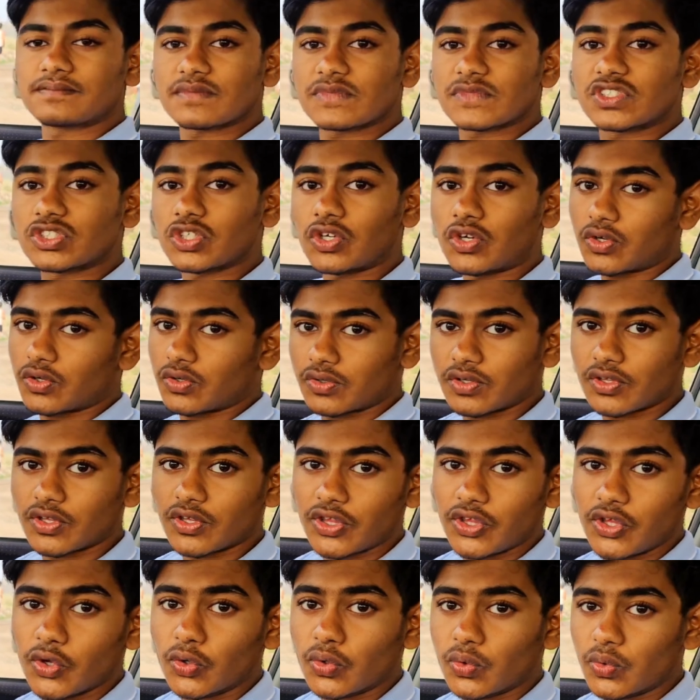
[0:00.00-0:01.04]
So
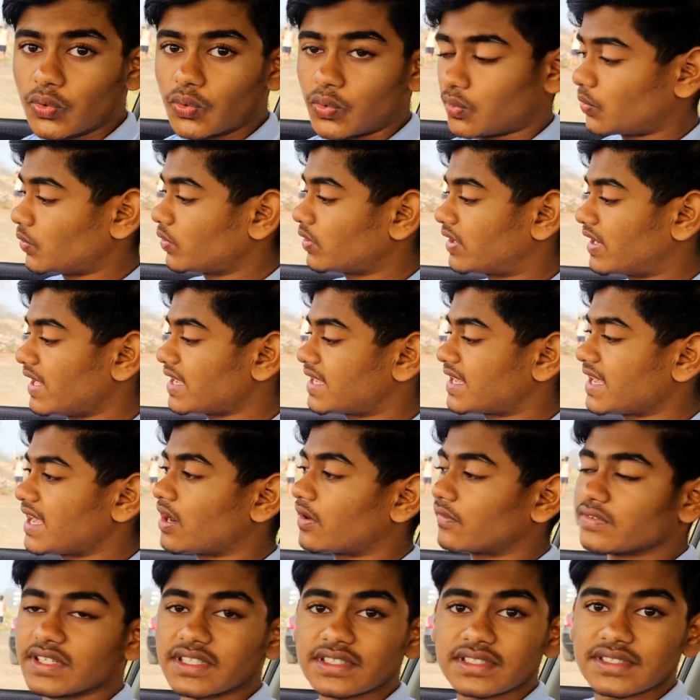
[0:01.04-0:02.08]
you take care
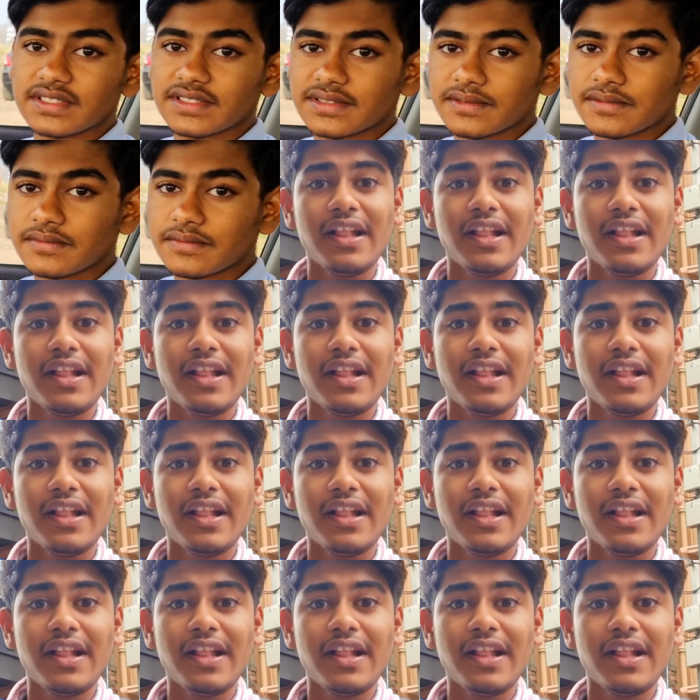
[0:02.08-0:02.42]
of this.